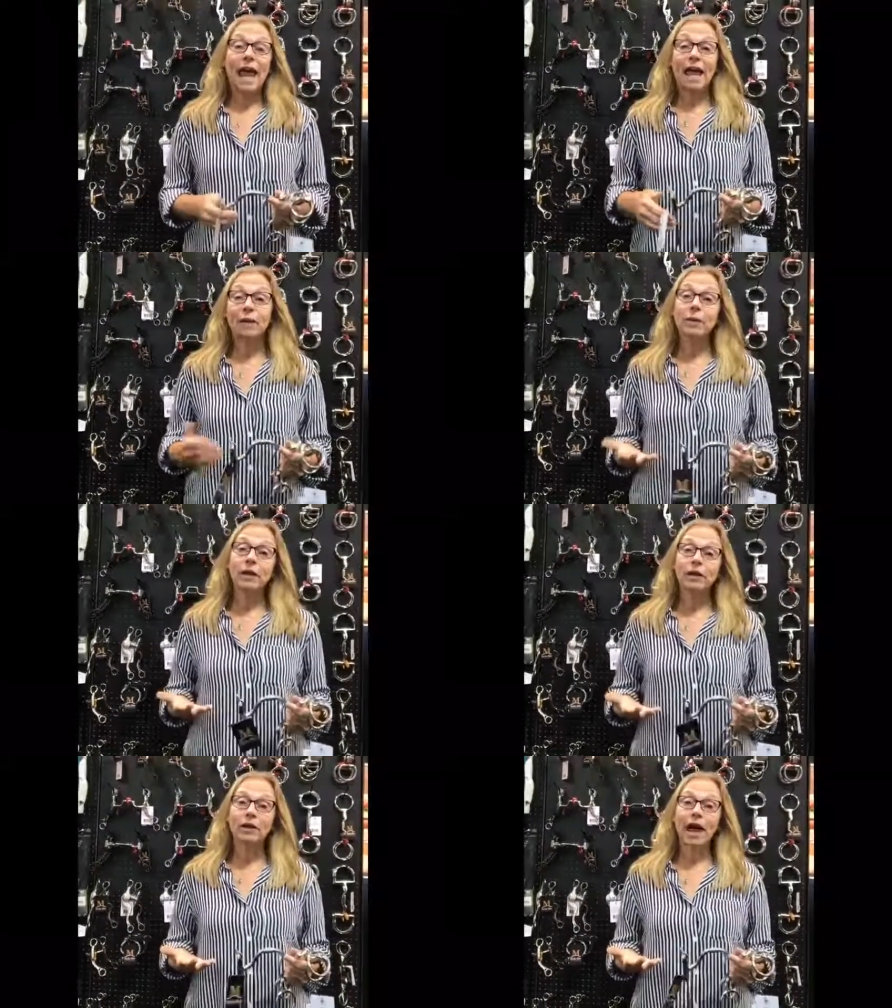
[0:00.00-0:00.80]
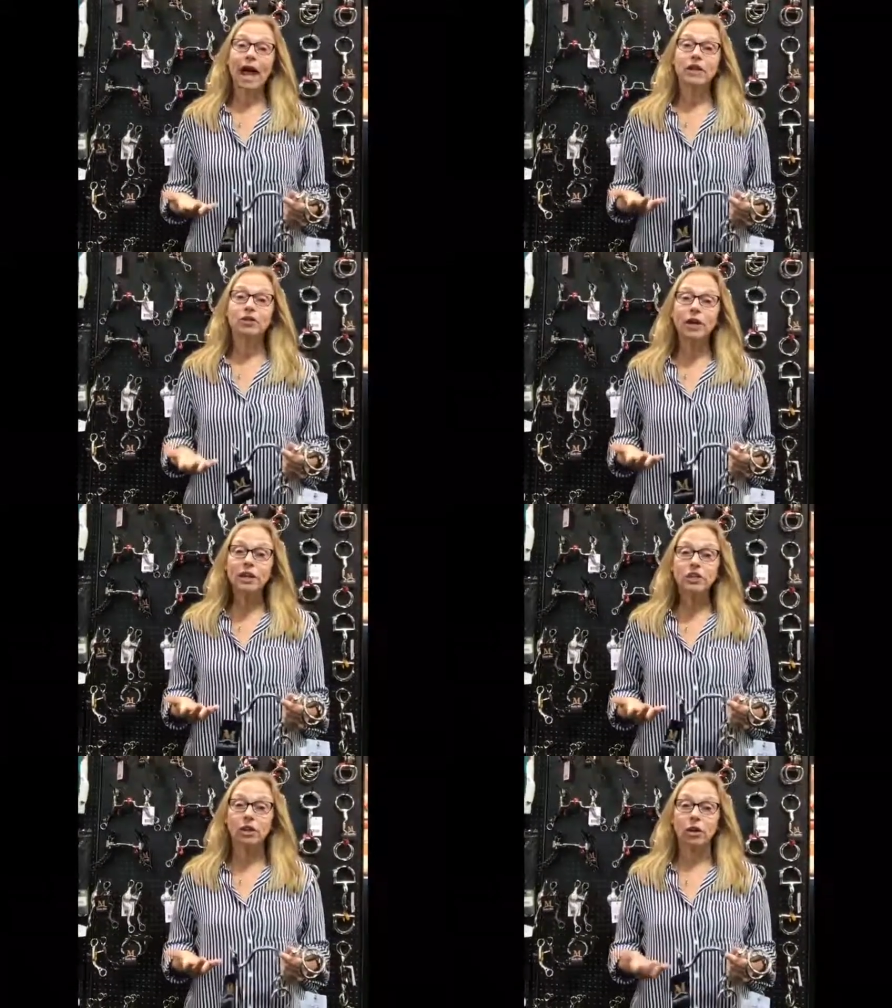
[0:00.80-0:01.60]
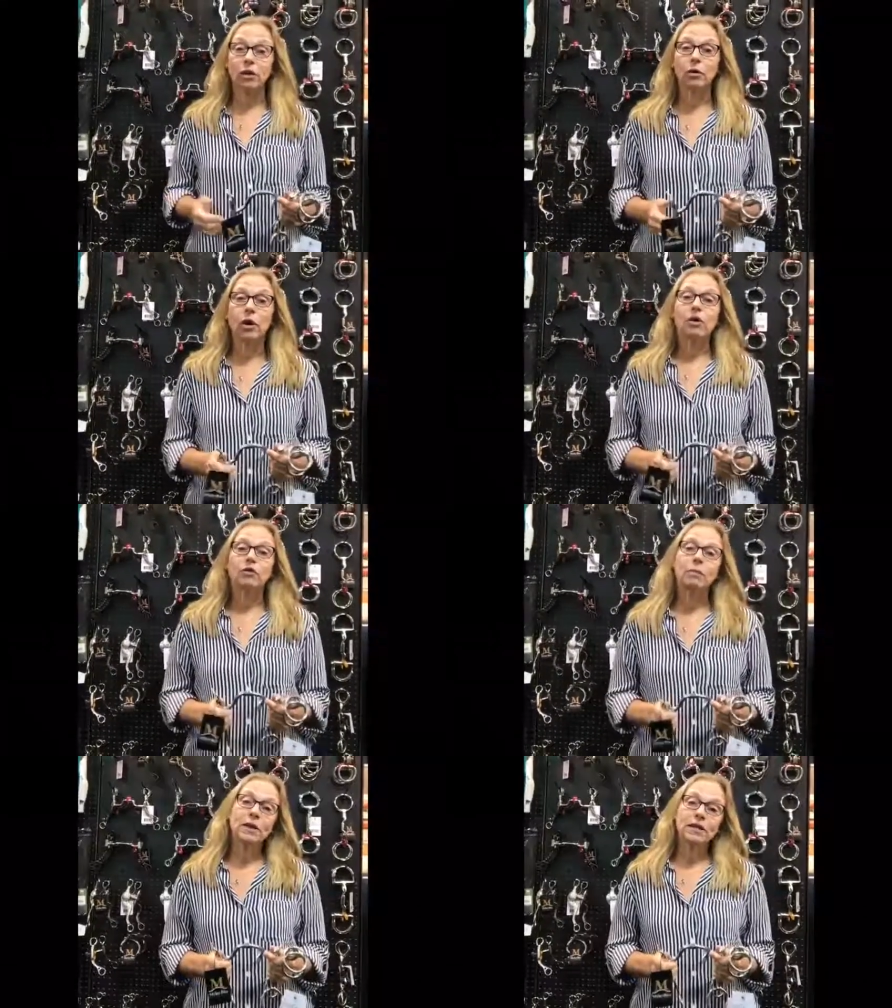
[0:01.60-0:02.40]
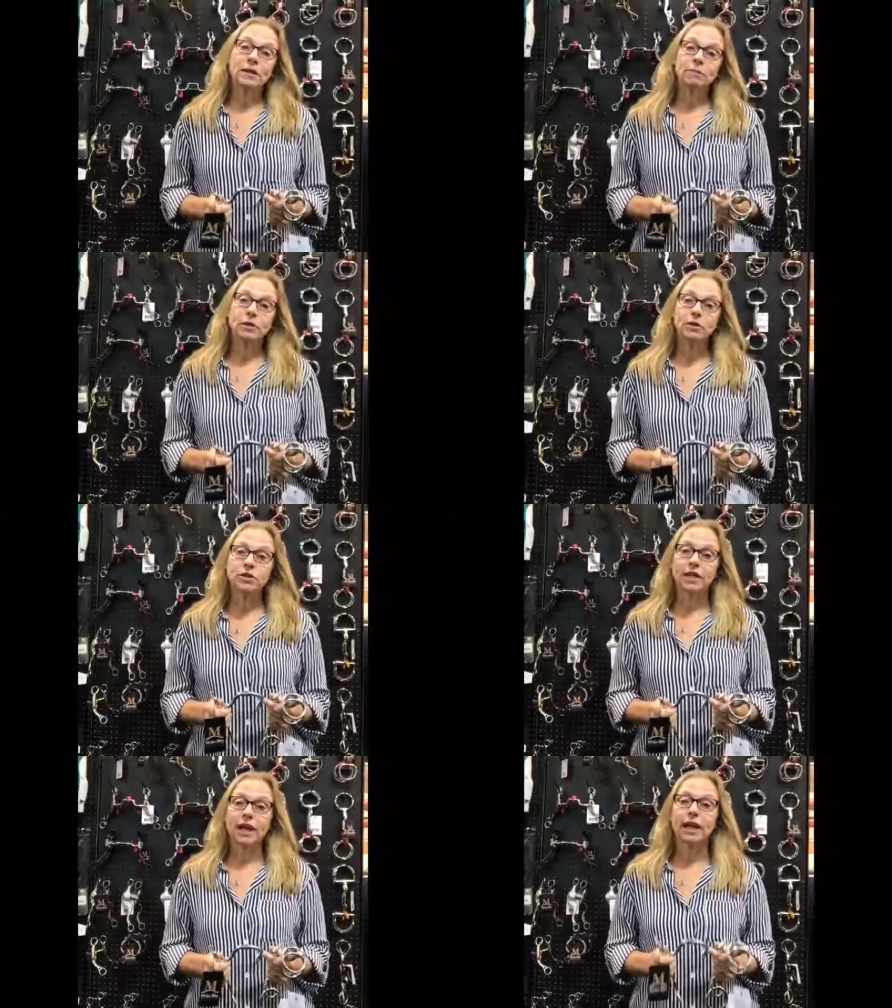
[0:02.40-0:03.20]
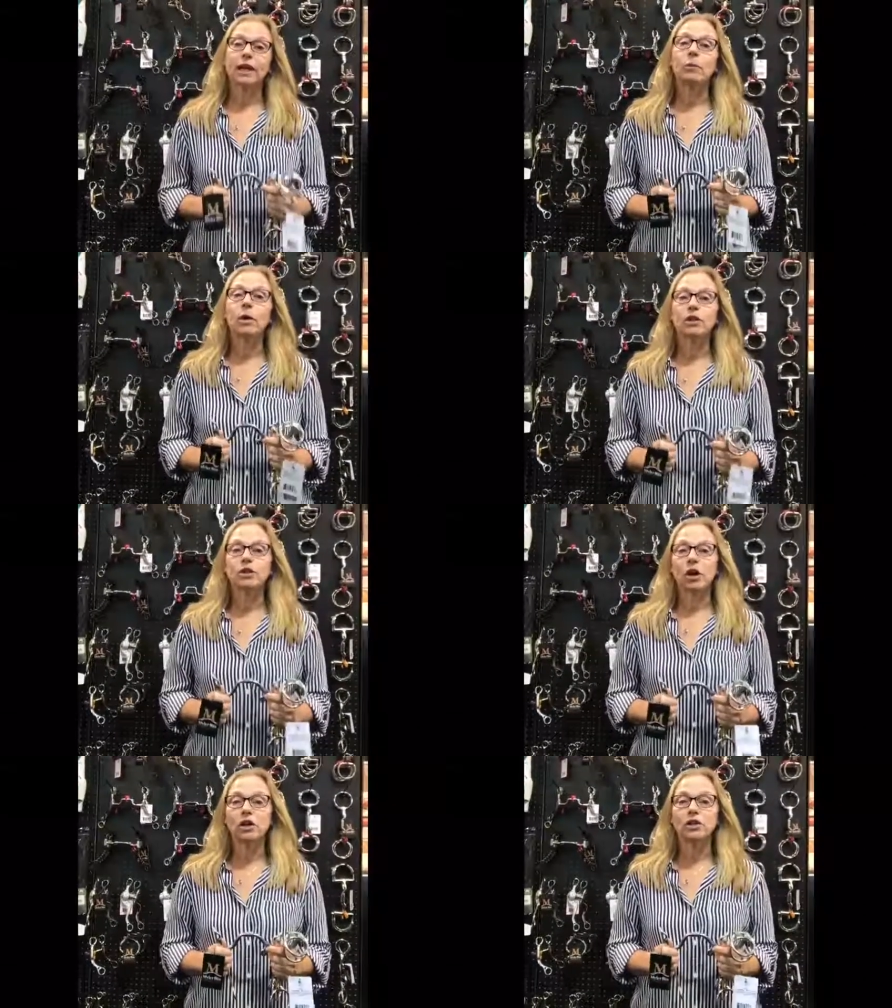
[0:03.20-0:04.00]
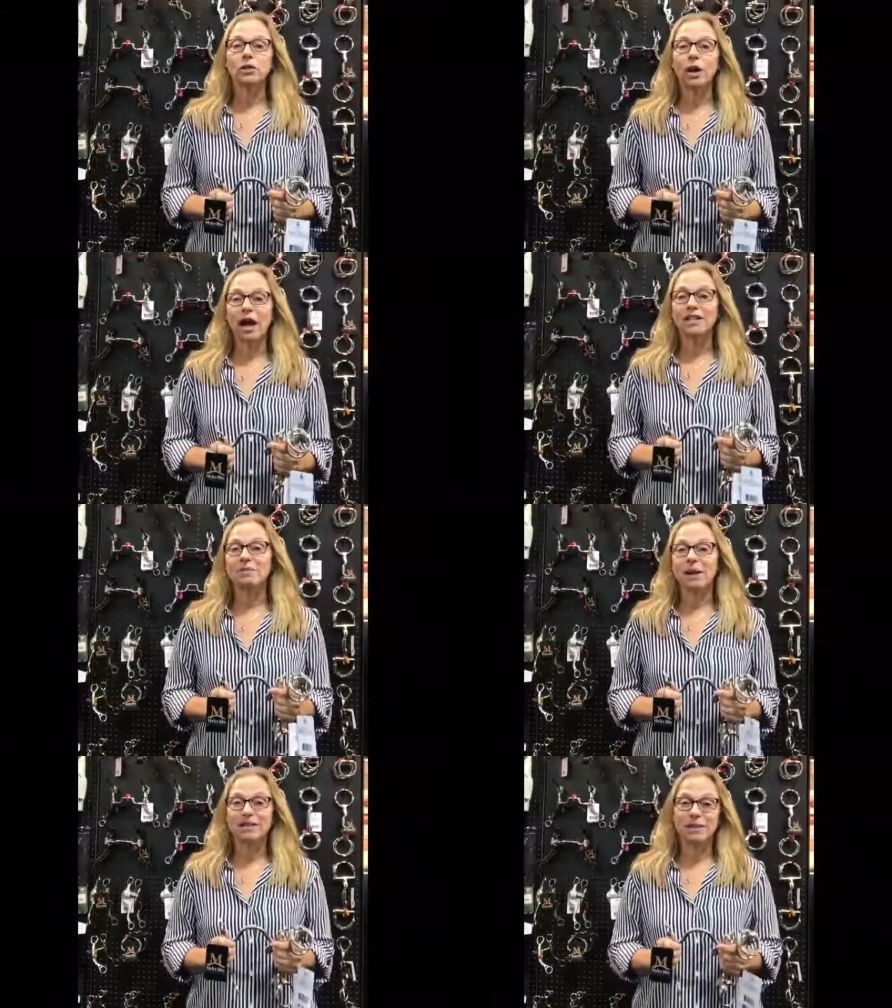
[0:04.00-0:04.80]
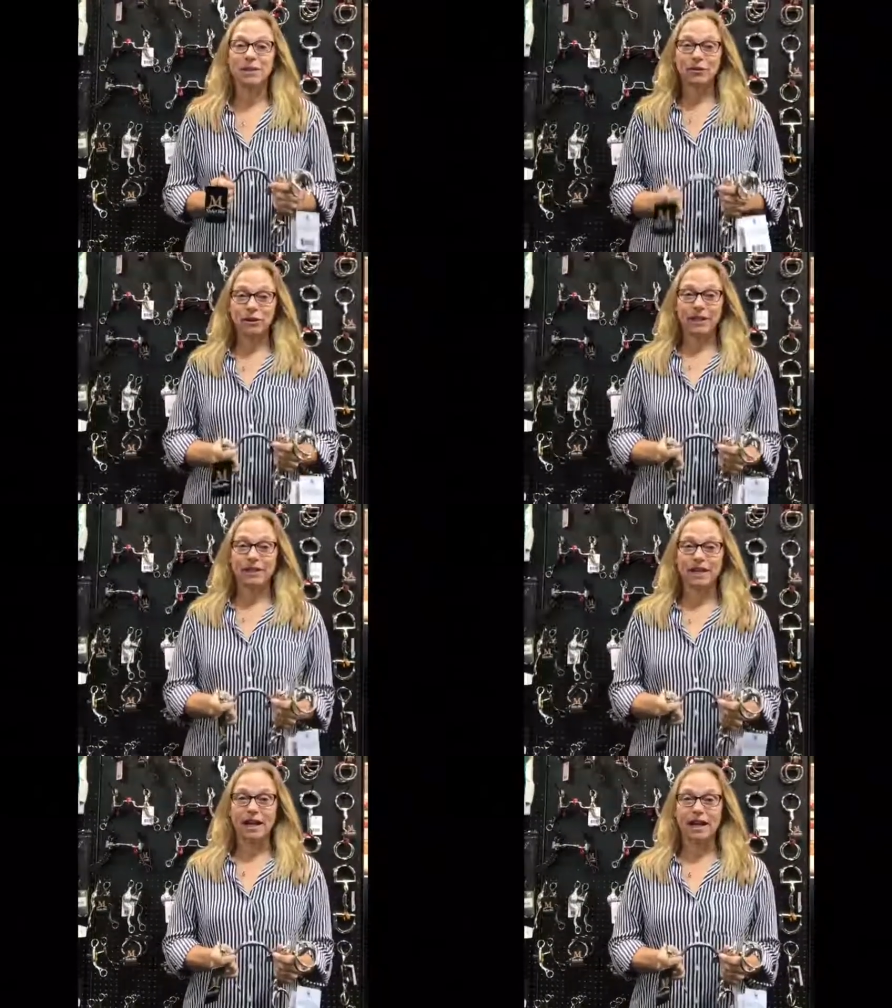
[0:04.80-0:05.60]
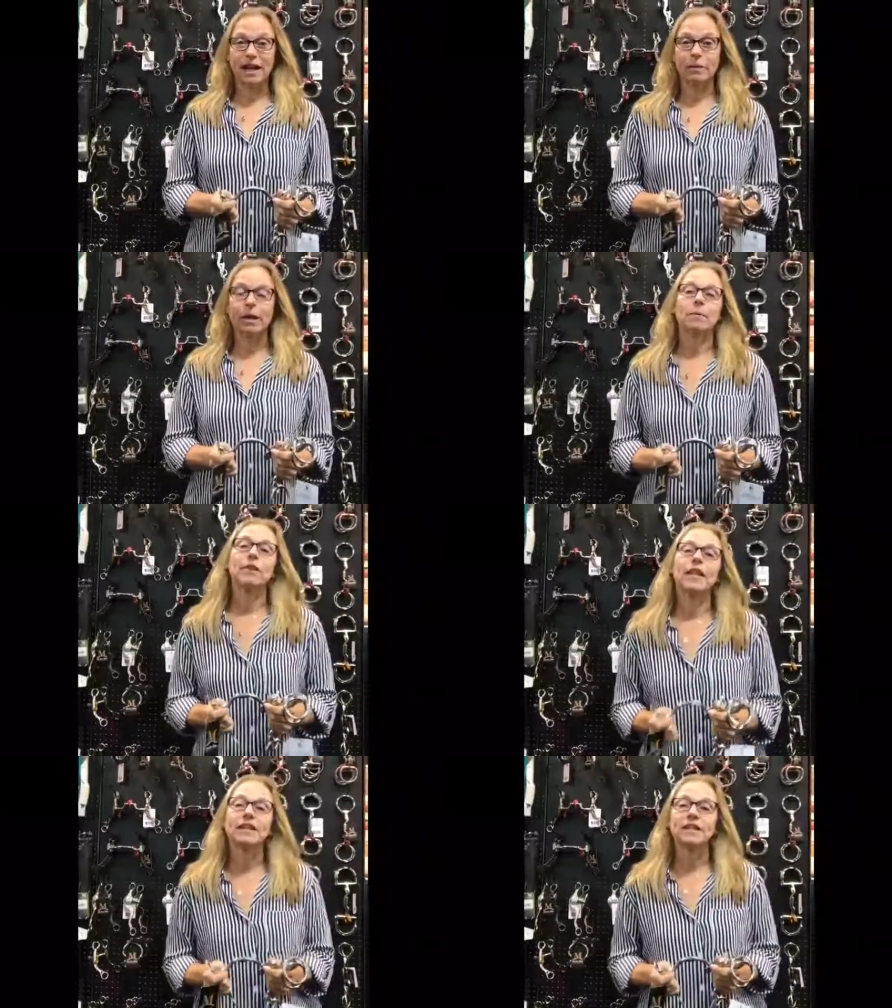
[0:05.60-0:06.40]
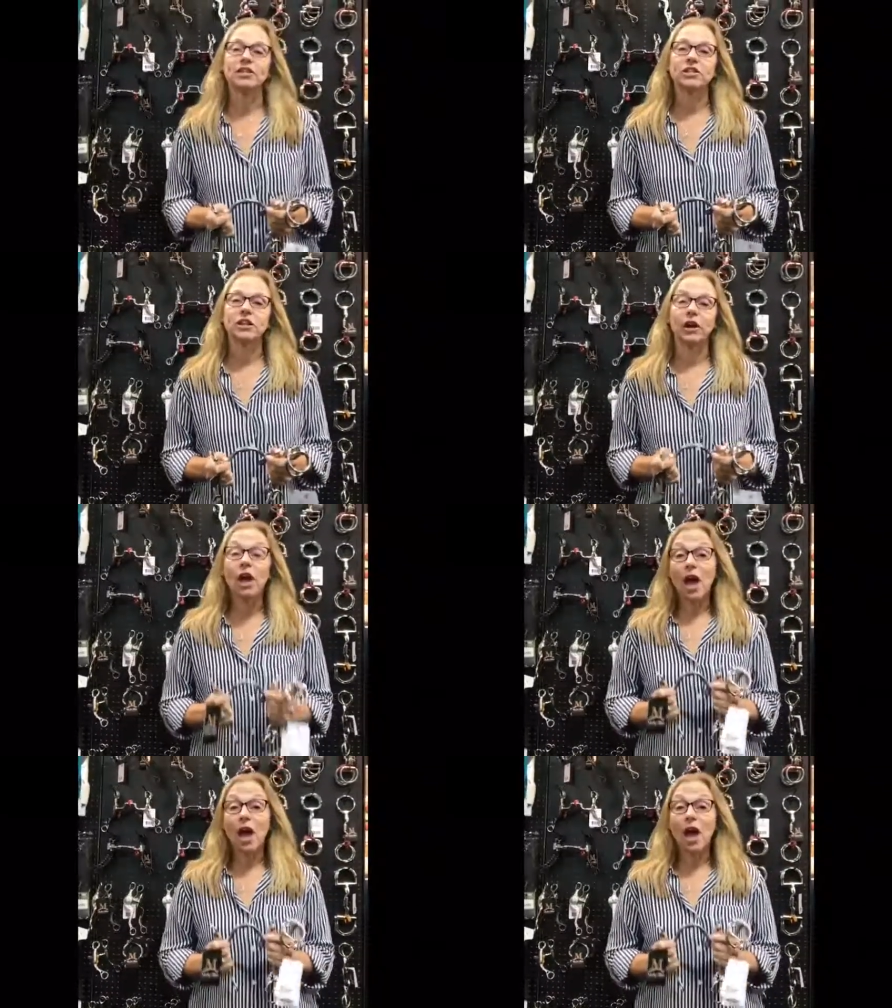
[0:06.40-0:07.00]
and I'm here at a trade show for Bit Tip Tuesday, and I wanted to talk to you guys about something really exciting coming up at the end of this year.